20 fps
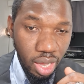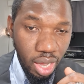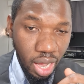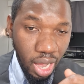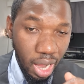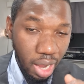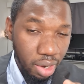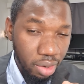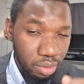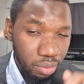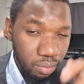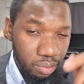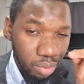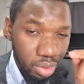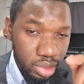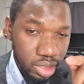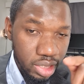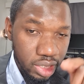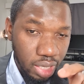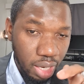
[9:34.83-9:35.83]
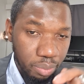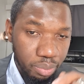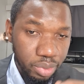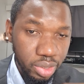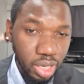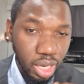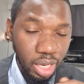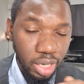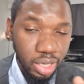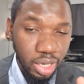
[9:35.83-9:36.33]
and what is
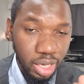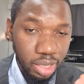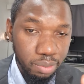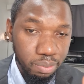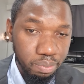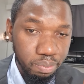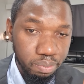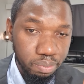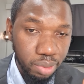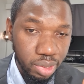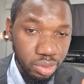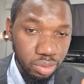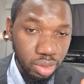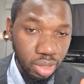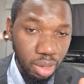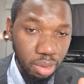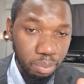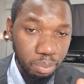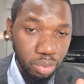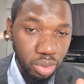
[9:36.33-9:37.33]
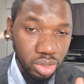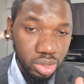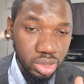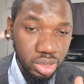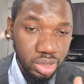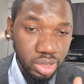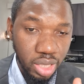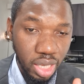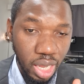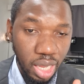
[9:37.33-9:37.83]
happening at that particular point
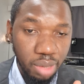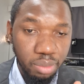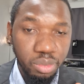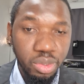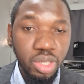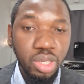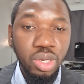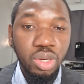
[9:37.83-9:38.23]
in time,